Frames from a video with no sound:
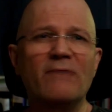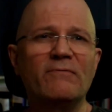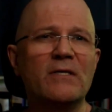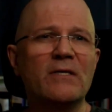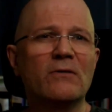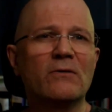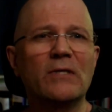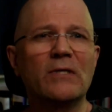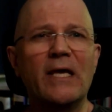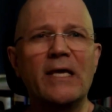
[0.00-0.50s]

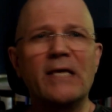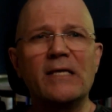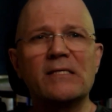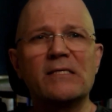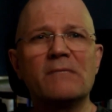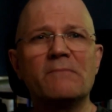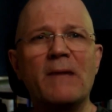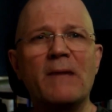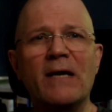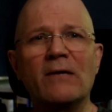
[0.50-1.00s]
near
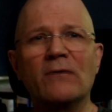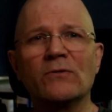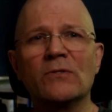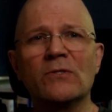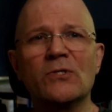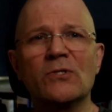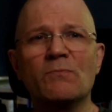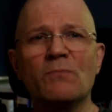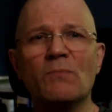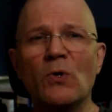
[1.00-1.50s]
lakes and
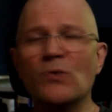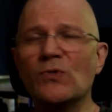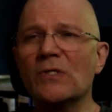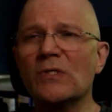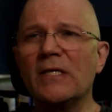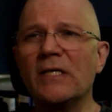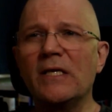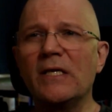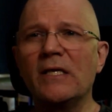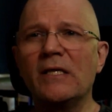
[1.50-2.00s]
mountains,
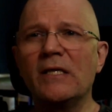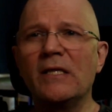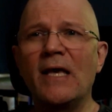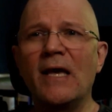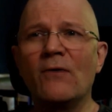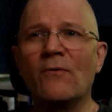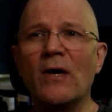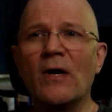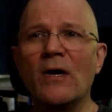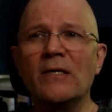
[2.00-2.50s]
mostly in
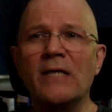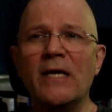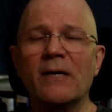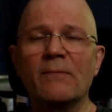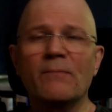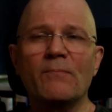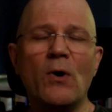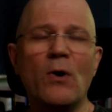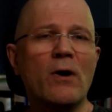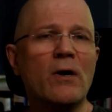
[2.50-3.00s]
the
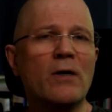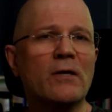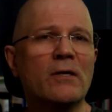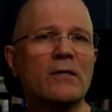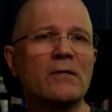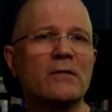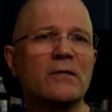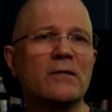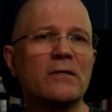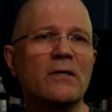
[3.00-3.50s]
Adirondack
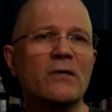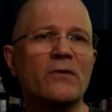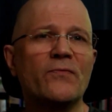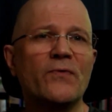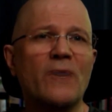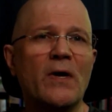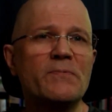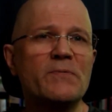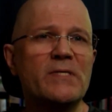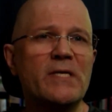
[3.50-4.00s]
Park
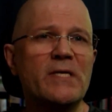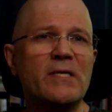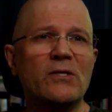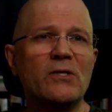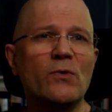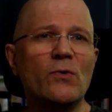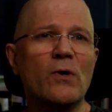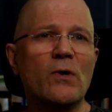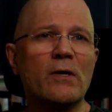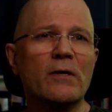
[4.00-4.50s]
of upstate
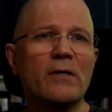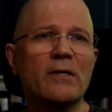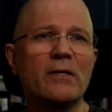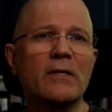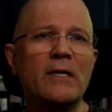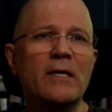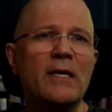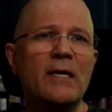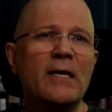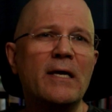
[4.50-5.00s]
New York,
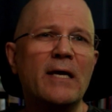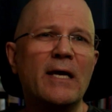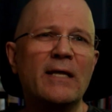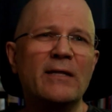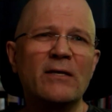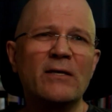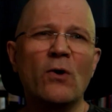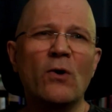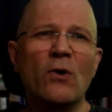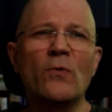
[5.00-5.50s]

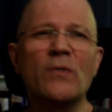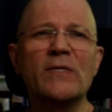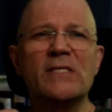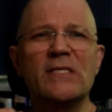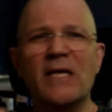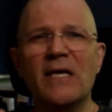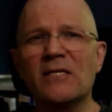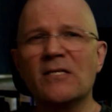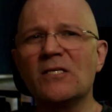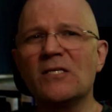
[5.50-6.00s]
and there
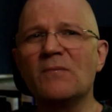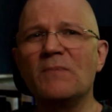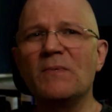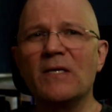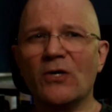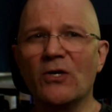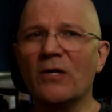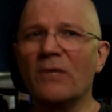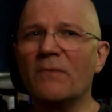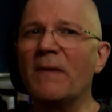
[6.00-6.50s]
always tends to
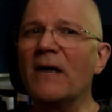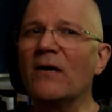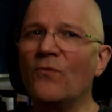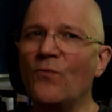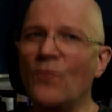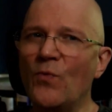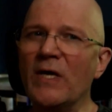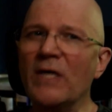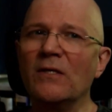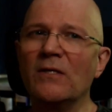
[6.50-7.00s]
be a good amount
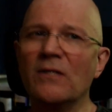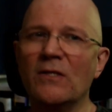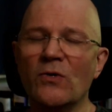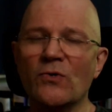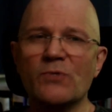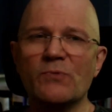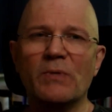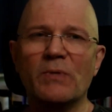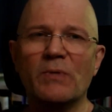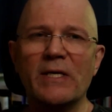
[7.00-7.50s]
of wind in
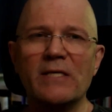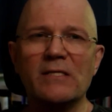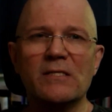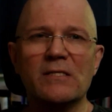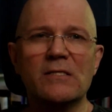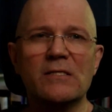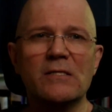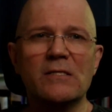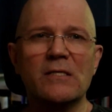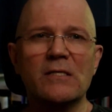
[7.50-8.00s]
those
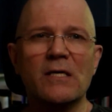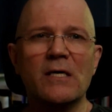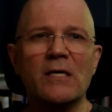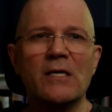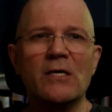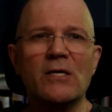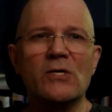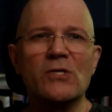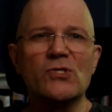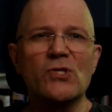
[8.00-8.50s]
places.
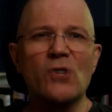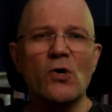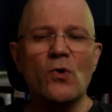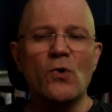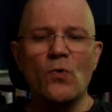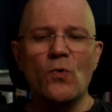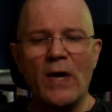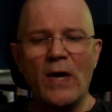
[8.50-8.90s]
So